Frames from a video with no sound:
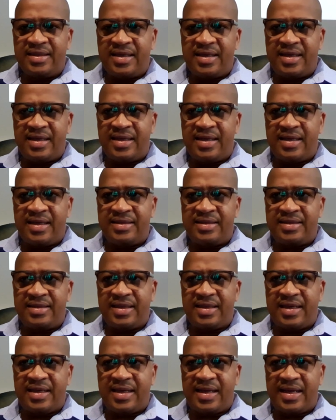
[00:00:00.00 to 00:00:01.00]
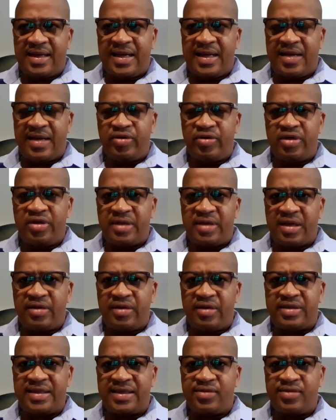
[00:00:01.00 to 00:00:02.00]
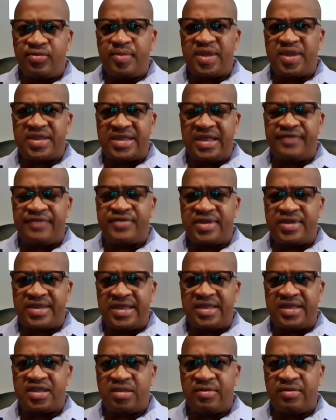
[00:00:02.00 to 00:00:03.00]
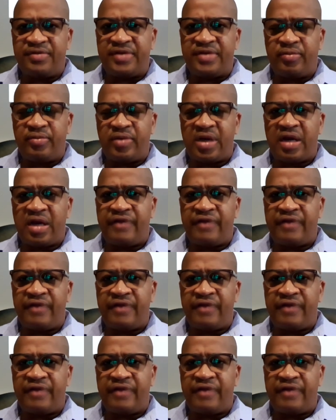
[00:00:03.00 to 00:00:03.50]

And I think it would be safe to say some of them are